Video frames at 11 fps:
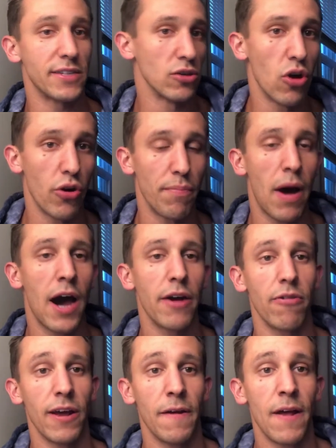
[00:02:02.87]
to low to
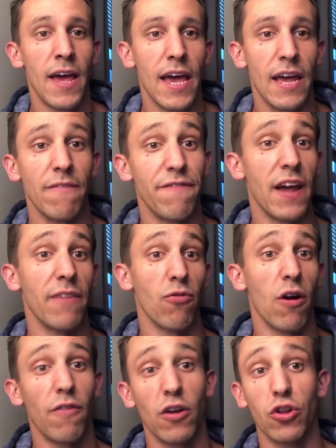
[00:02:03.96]
moderate in favor
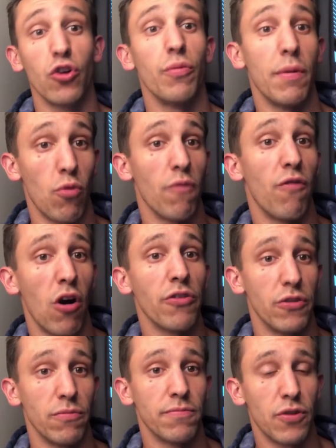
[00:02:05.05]
of a little bit more
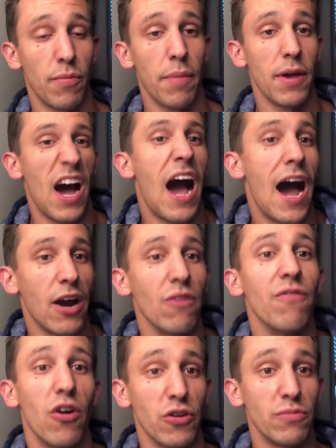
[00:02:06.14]
volume. So maybe a higher
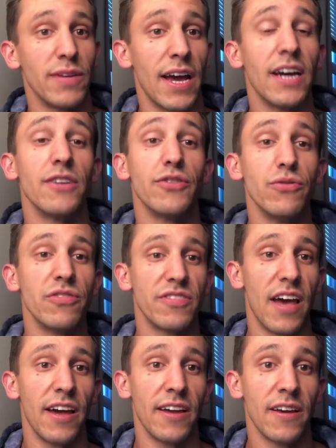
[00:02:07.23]
volume day on
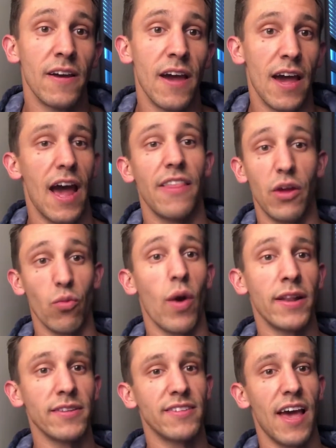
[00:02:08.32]
Tuesday. And then
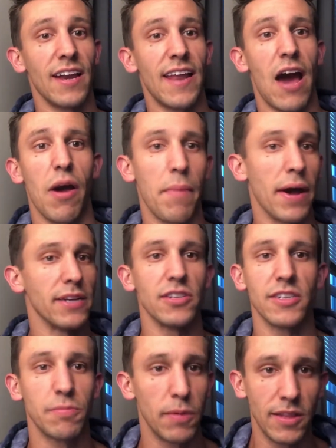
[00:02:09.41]
Wednesday, now I might
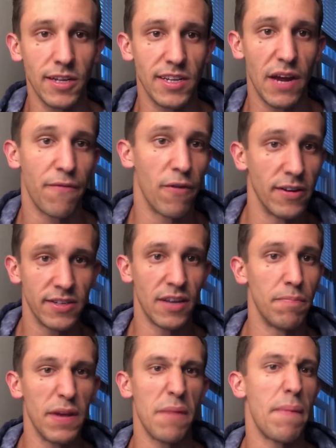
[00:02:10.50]
just split the difference
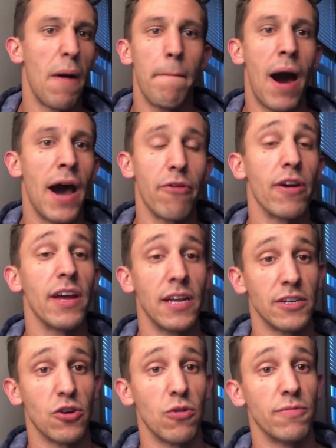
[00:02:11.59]
and be about moderate in
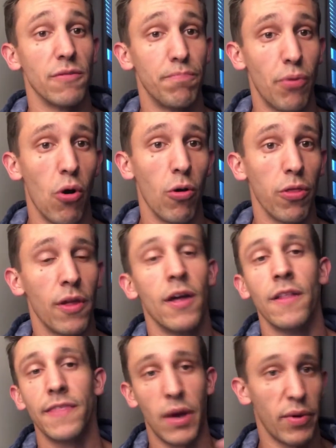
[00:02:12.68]
terms of both.
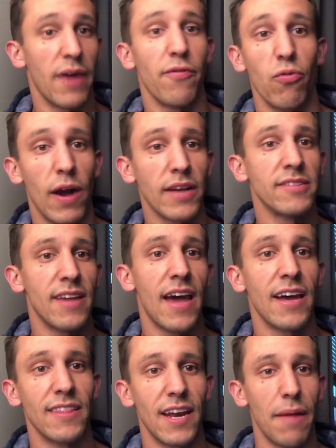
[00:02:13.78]
Then we have a rest day,
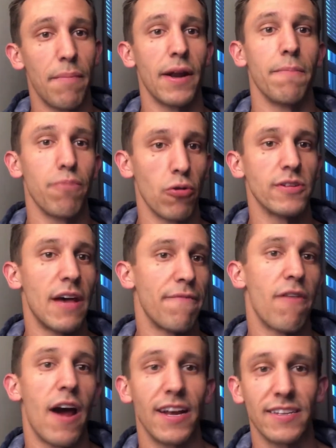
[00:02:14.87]
and then I might approach that
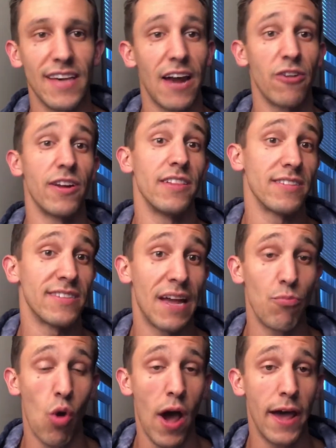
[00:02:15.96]
Friday, Saturday the
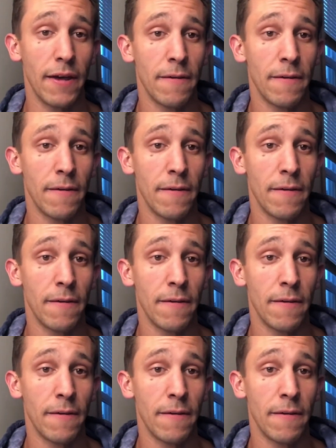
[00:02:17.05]
same way.